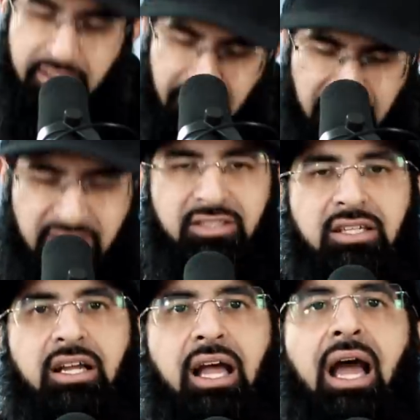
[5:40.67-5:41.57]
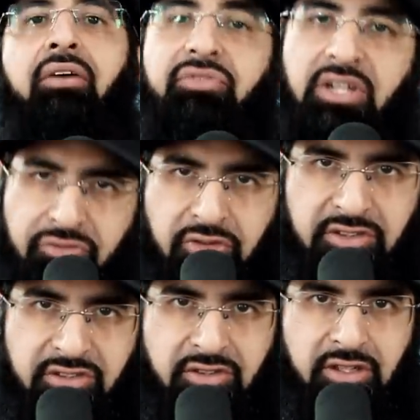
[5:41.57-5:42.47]
Yes, have
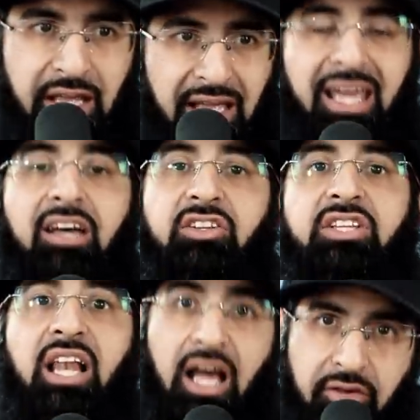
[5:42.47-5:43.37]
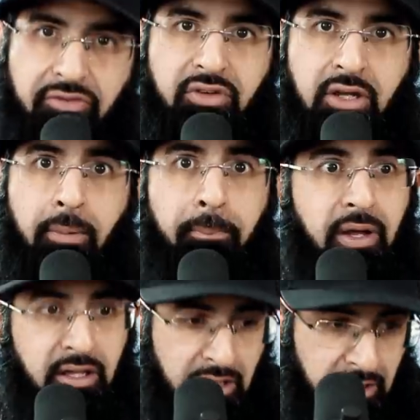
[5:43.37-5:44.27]
difference, yeah, ikhtilaf.
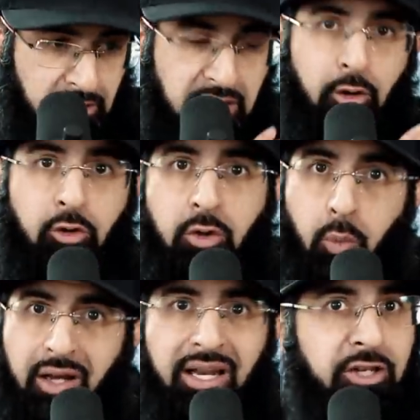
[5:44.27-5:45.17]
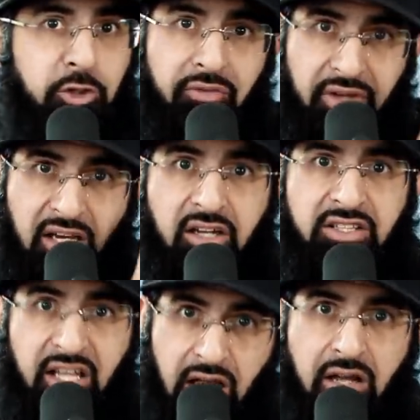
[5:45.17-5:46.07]
But the, on the one hand you have
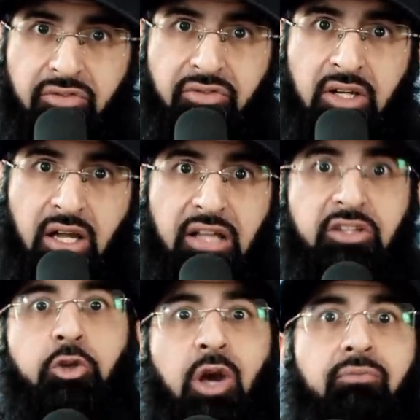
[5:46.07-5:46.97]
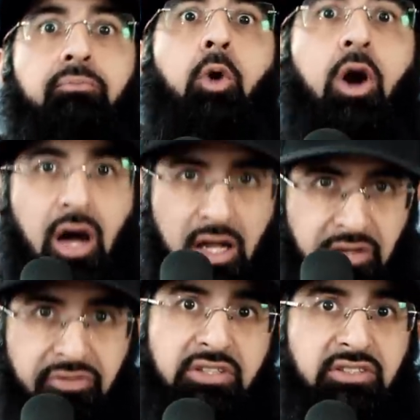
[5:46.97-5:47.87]
ikhtilaf and then you have
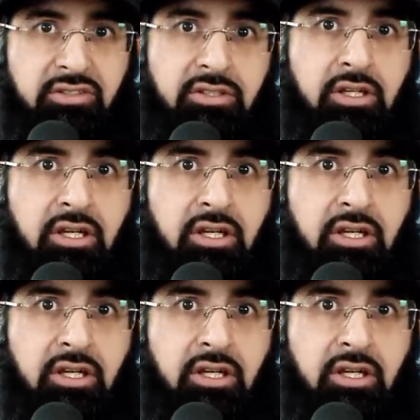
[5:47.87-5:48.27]
mukhalifat.